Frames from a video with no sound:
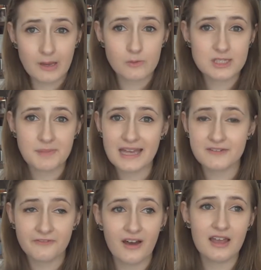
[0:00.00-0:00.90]
we will
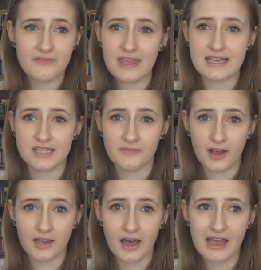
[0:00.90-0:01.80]
spend five years of
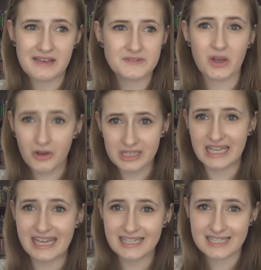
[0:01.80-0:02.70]
our lives
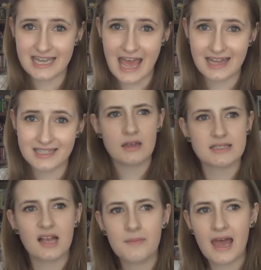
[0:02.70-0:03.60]
on the internet.
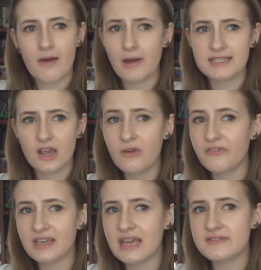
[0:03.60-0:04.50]
Somehow, I
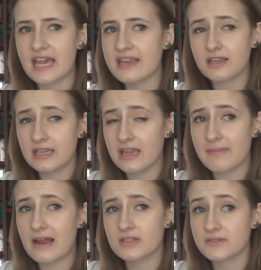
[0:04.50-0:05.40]
don't think they've taken the
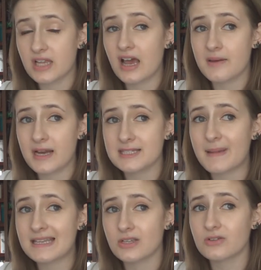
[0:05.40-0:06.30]
amount of time I
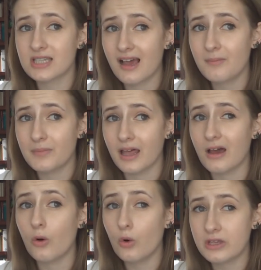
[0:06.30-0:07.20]
spend on
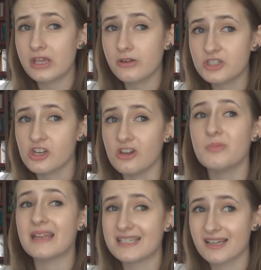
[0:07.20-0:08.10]
Tumblr or
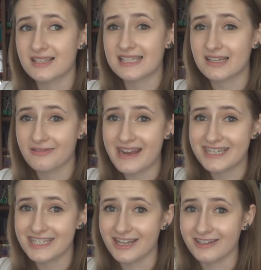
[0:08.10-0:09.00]
YouTube into
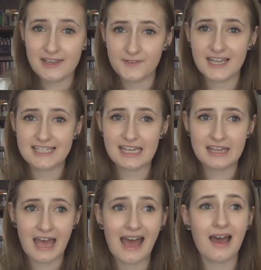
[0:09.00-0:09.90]
consideration. If they
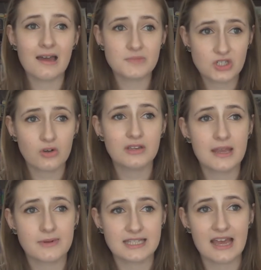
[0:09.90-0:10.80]
did that, I'm sure
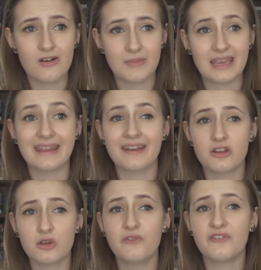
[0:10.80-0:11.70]
they would tell me that a
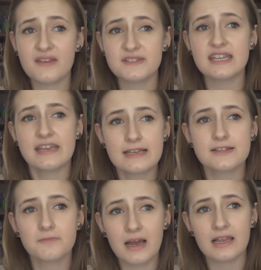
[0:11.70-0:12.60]
good 50
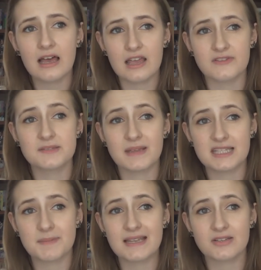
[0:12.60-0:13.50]
years of my life has
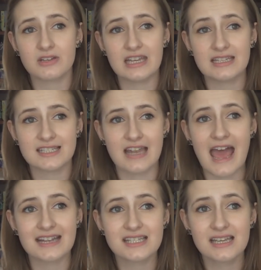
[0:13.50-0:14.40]
been spent on the
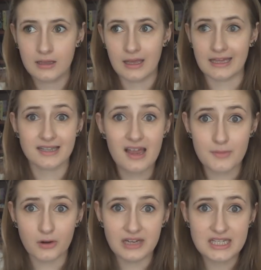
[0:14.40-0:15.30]
internet. And
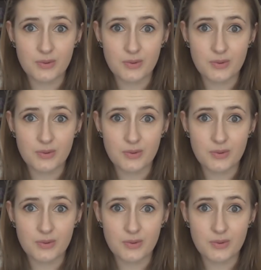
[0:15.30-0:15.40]
I'm only